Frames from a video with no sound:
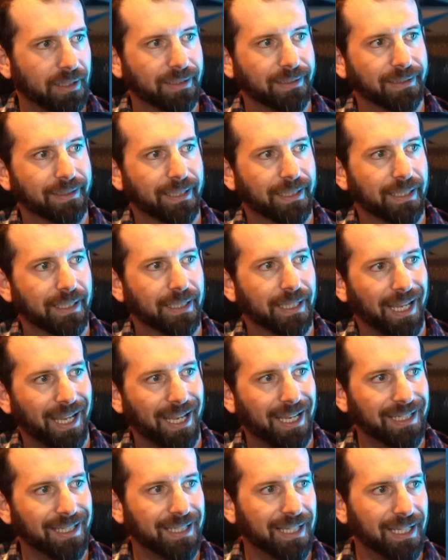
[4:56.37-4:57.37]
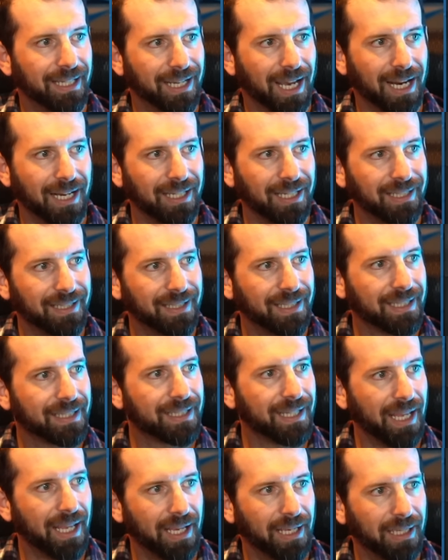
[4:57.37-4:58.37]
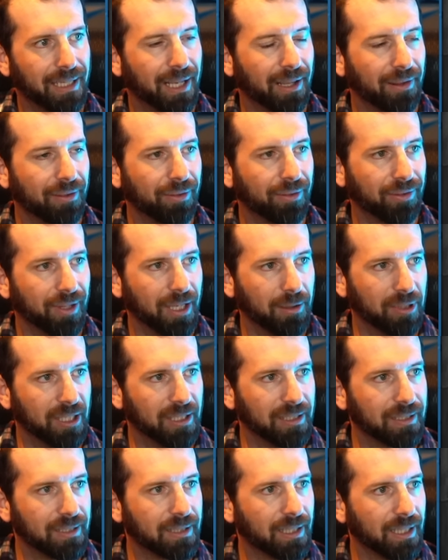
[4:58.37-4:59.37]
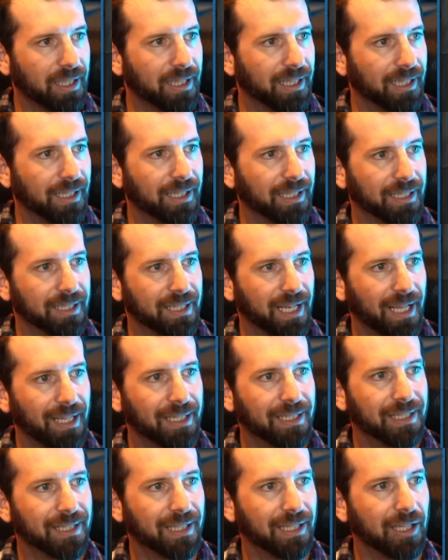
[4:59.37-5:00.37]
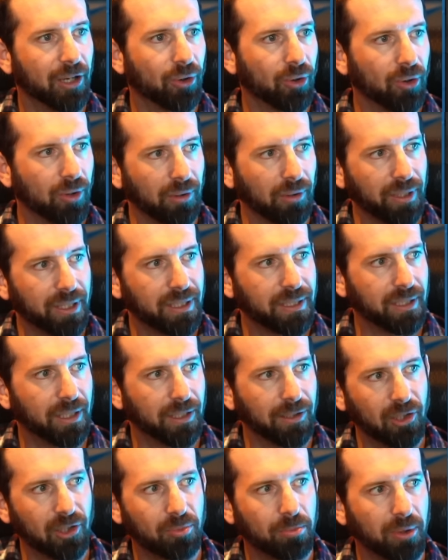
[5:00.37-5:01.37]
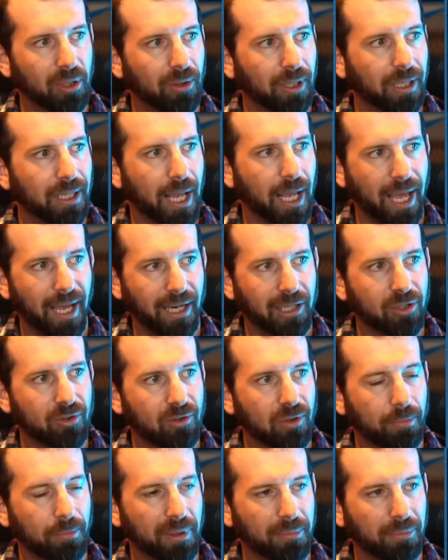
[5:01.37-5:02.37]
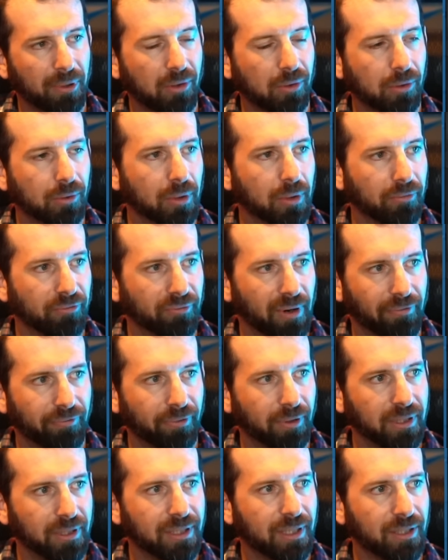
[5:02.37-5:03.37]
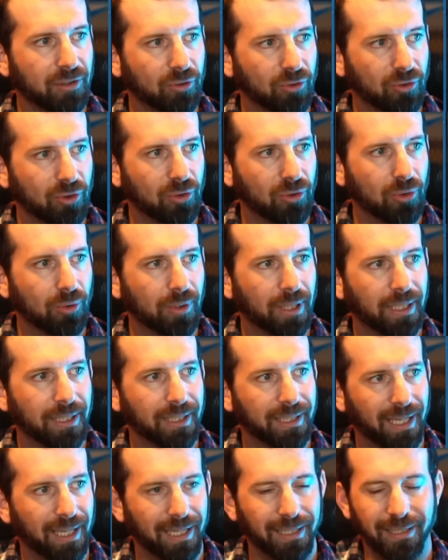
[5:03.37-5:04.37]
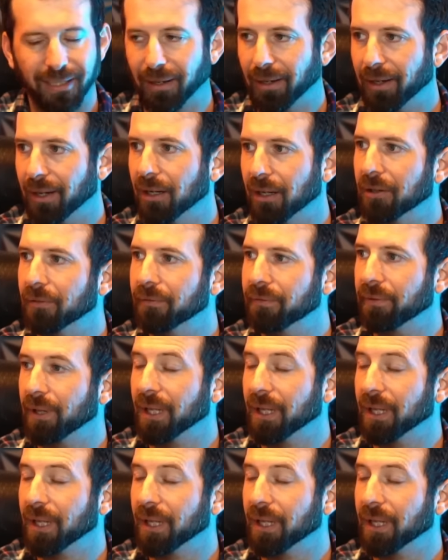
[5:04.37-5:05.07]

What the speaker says: in 1896 in Thebes. It contains the earliest undisputed extra-biblical reference to date of